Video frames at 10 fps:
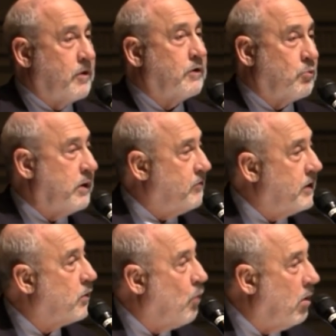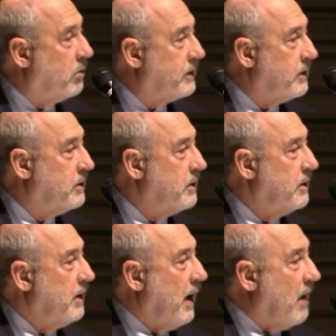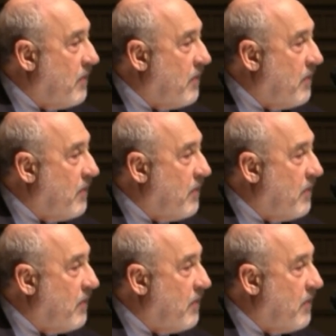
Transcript: the degree of inequality. And